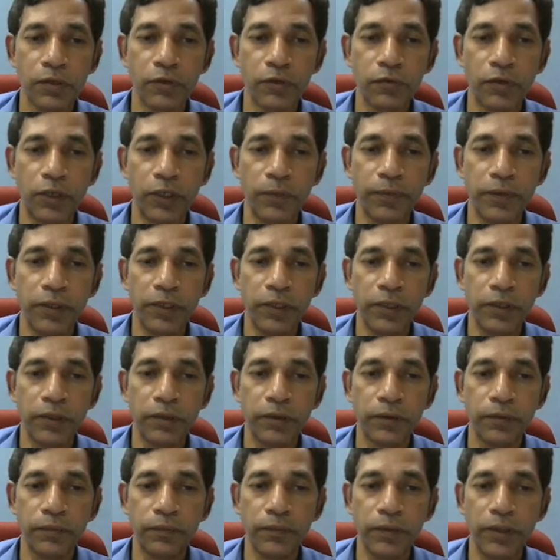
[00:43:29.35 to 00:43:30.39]
so what we
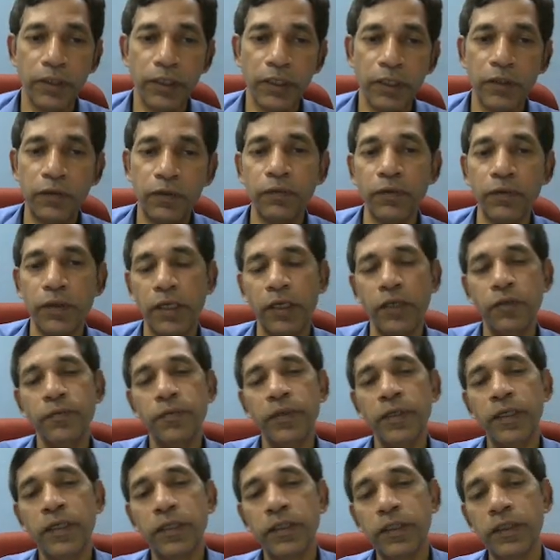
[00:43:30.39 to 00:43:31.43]
need? We need to
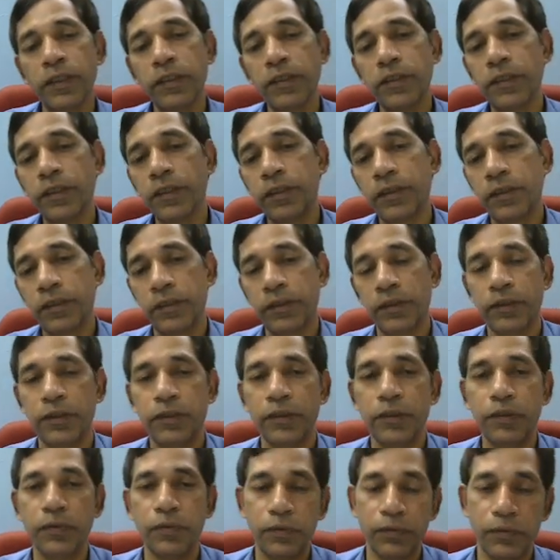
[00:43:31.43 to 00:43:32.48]
eliminate the state
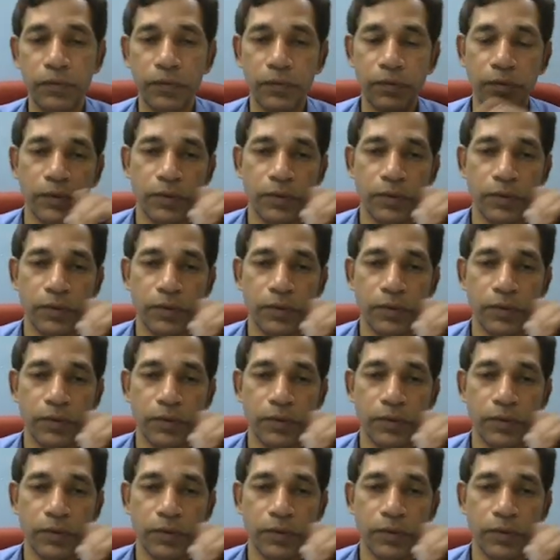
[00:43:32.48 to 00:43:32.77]
Q2.